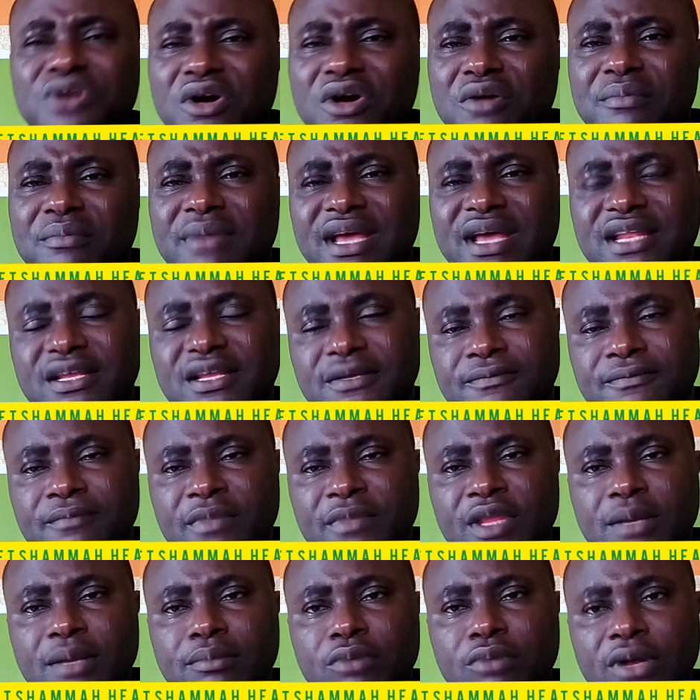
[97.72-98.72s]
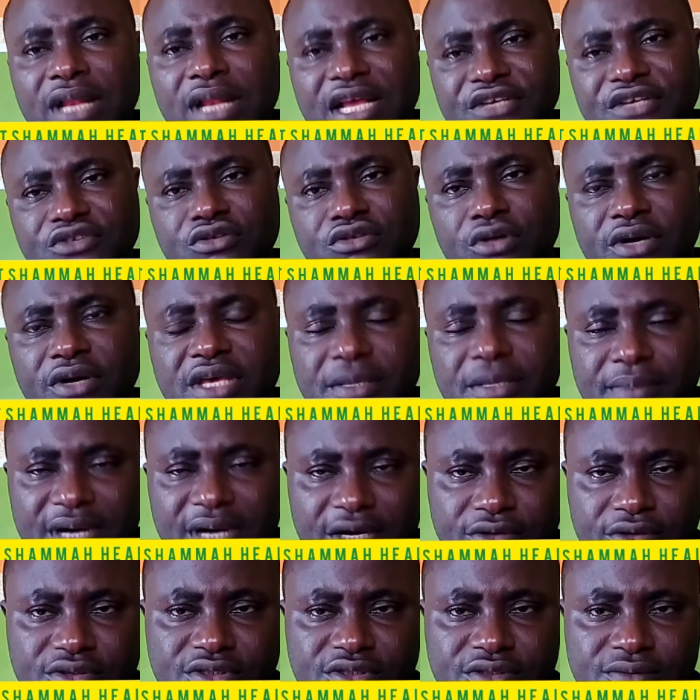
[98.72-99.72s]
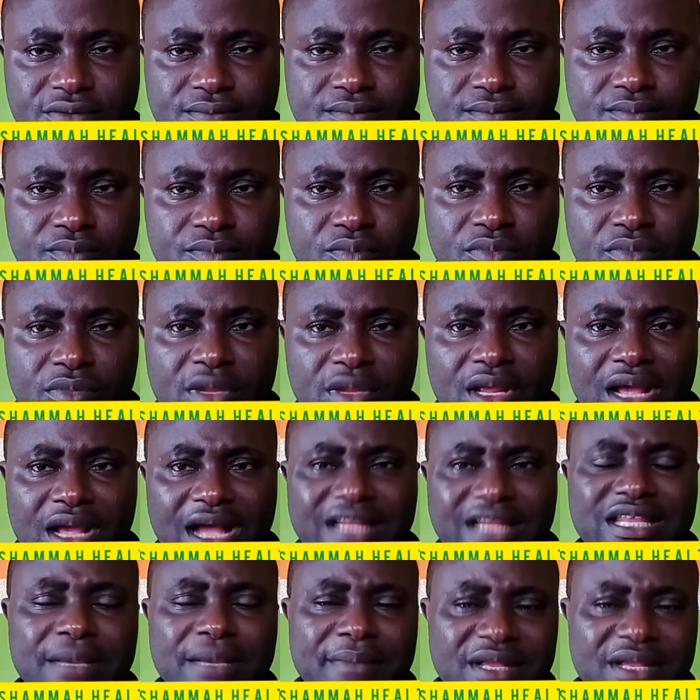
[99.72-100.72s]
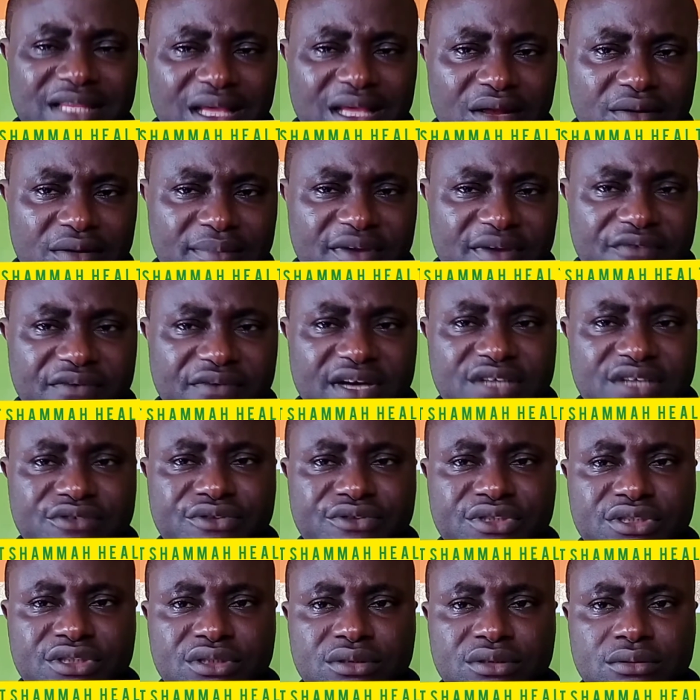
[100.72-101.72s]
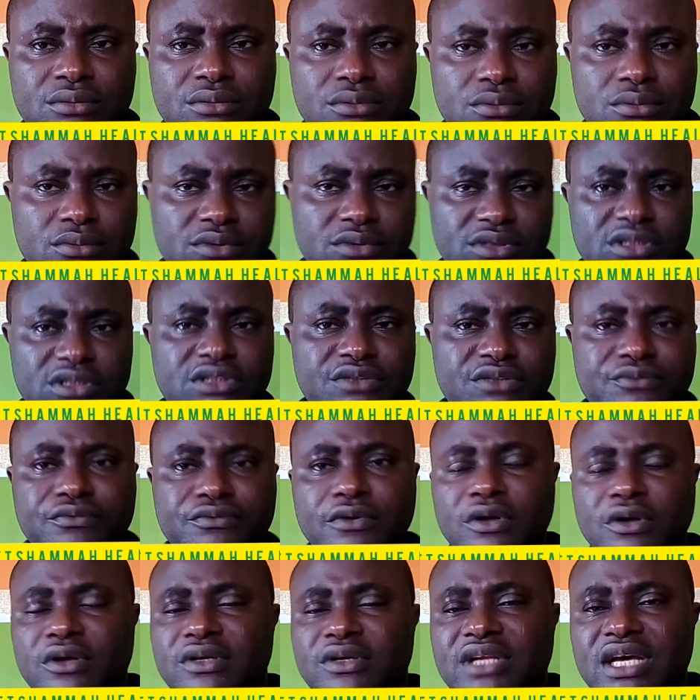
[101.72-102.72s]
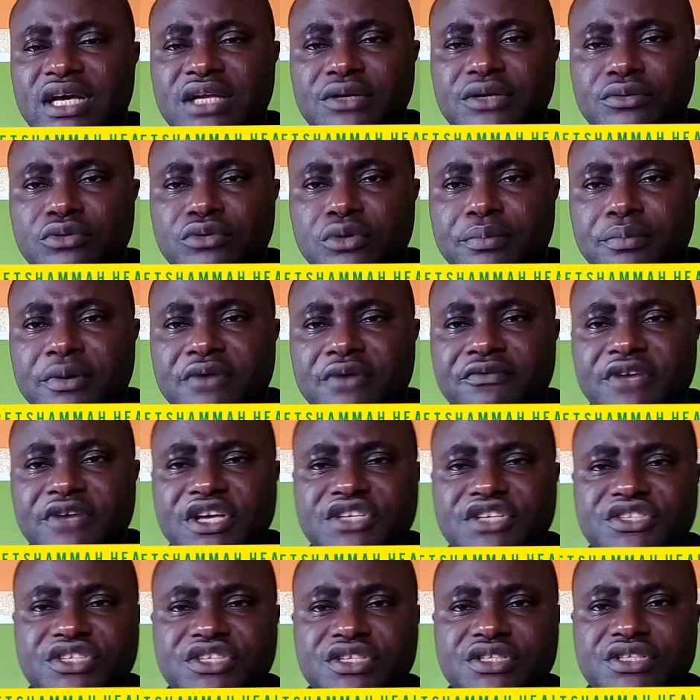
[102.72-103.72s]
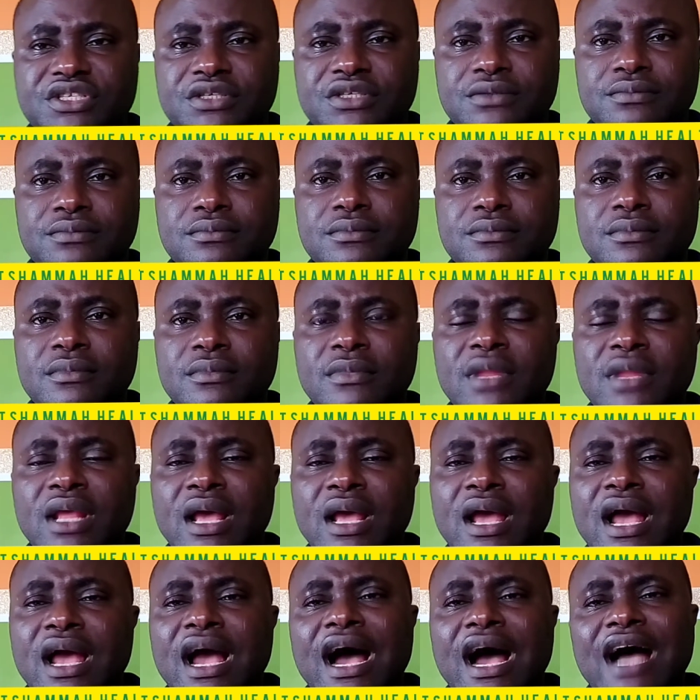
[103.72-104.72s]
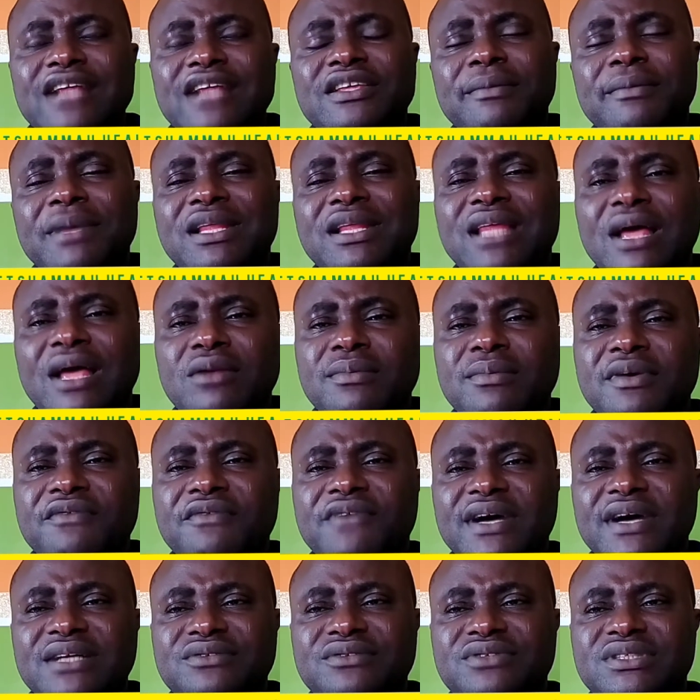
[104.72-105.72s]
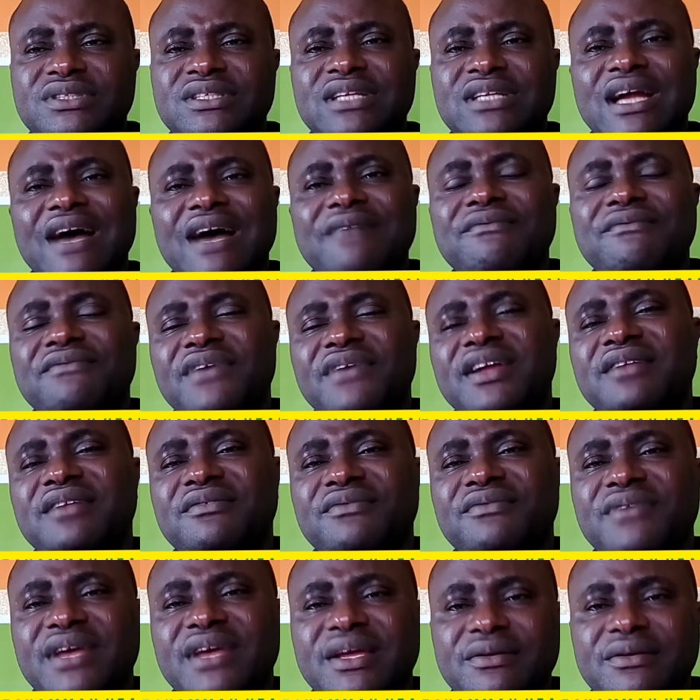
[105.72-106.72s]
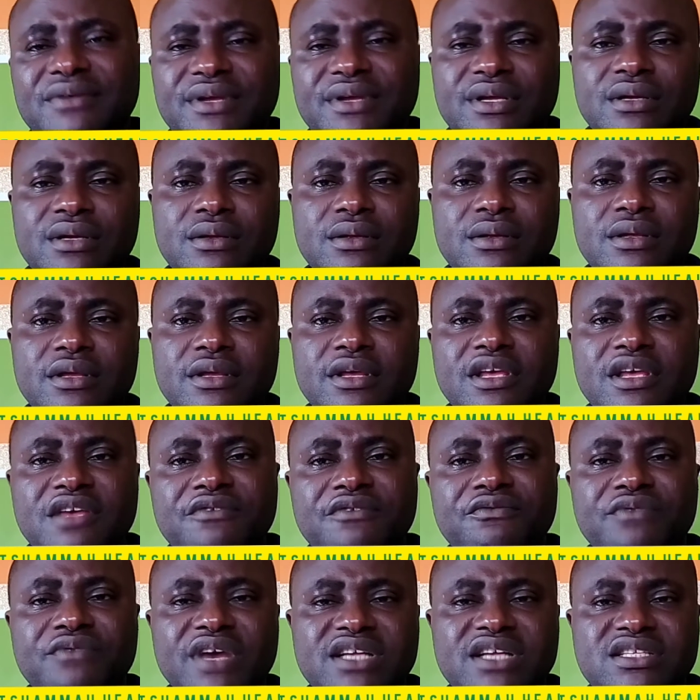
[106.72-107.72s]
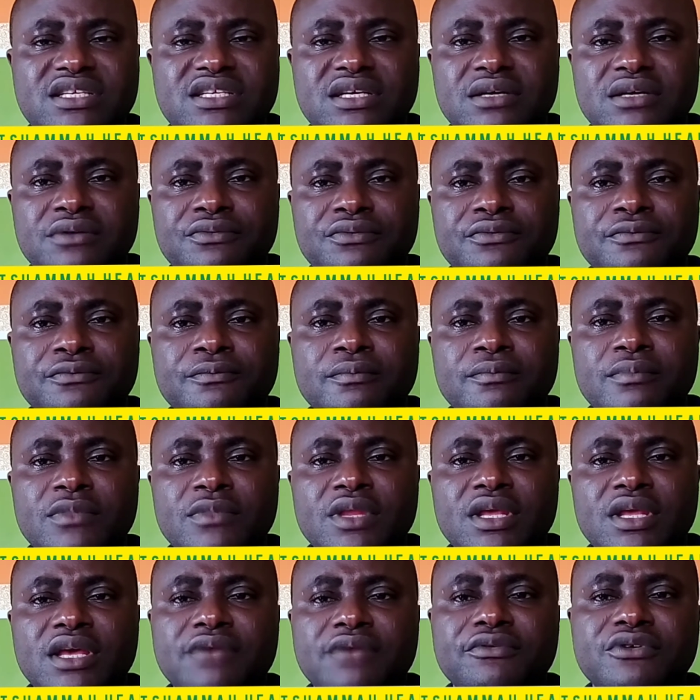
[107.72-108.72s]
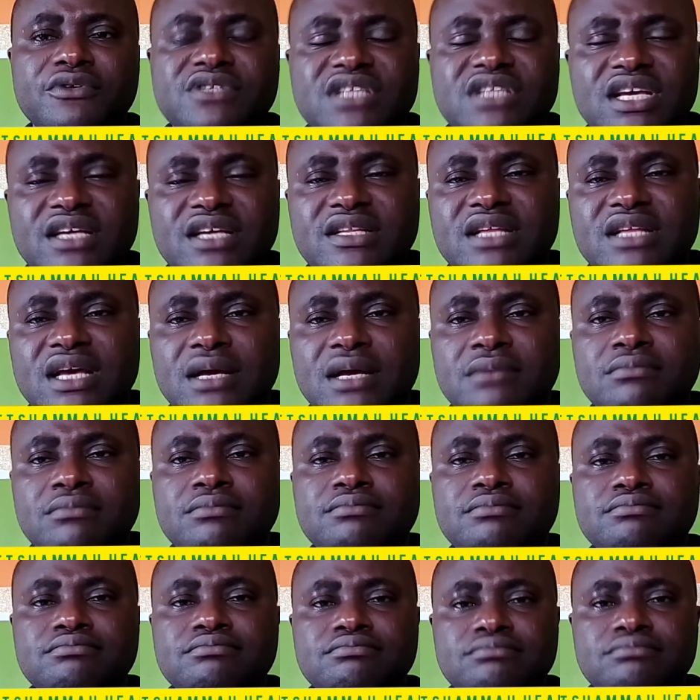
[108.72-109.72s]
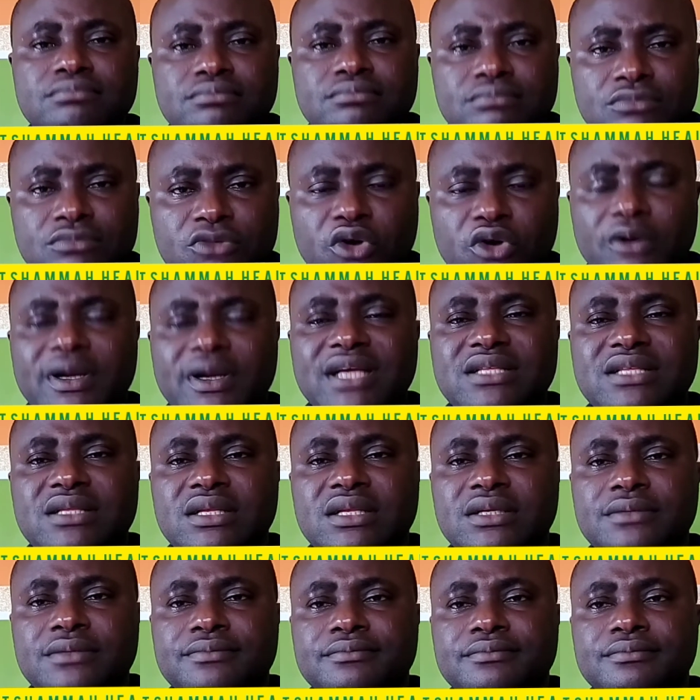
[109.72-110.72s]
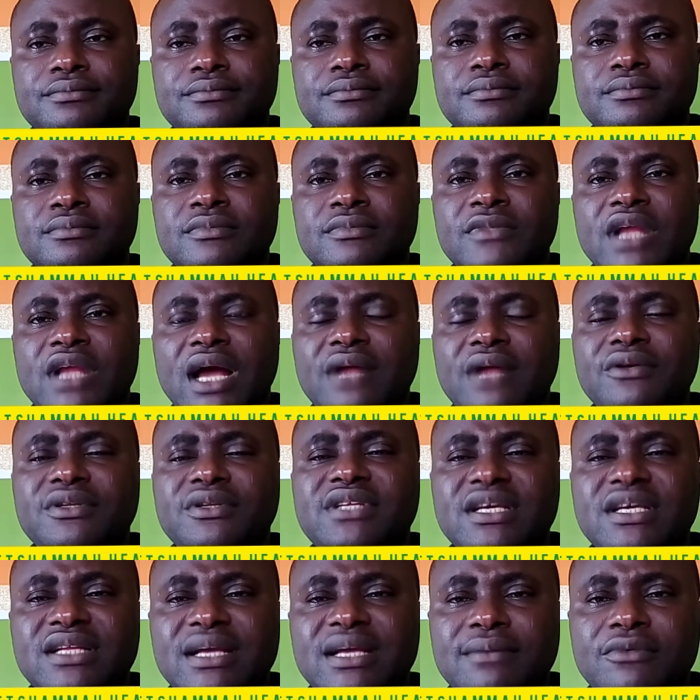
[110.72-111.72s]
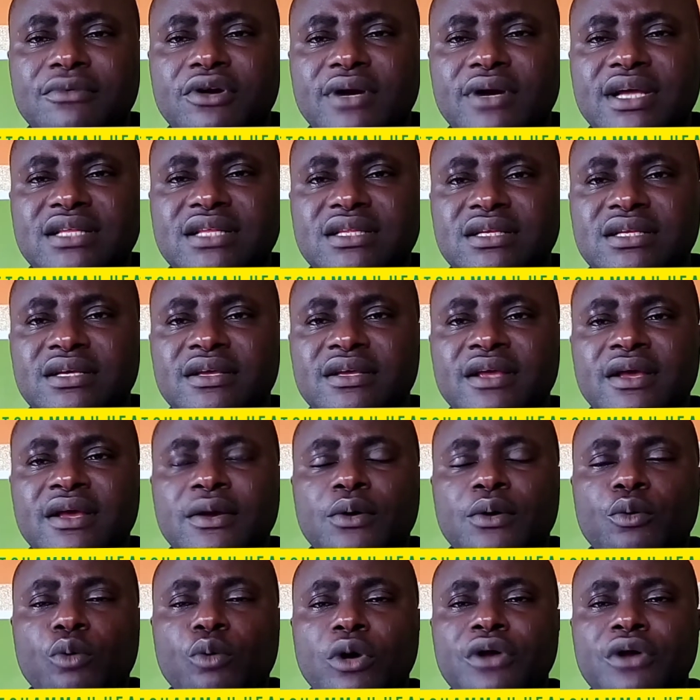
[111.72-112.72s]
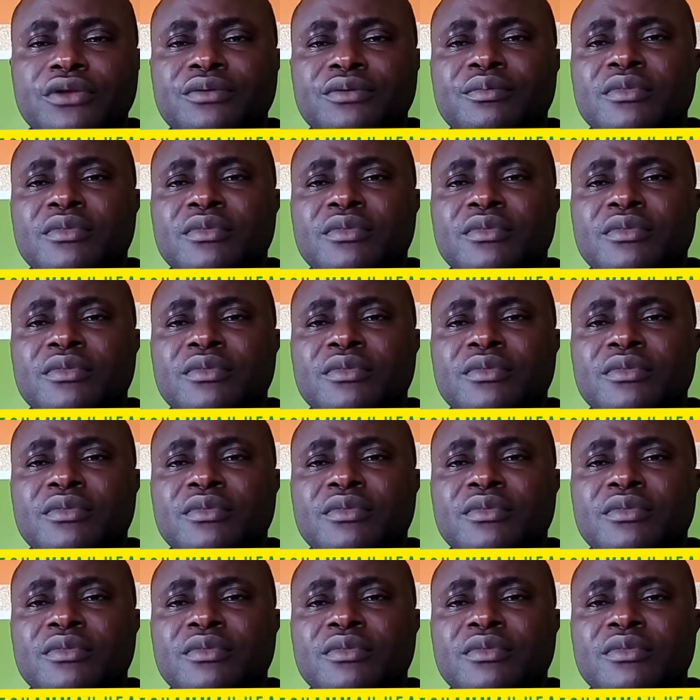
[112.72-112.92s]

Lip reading: many. But let's talk about Artemether-lumefantrine, which fall under the group of ACT. Artemether-lumefantrine are very, very effective if you take them correctly. How do you take them correctly? One,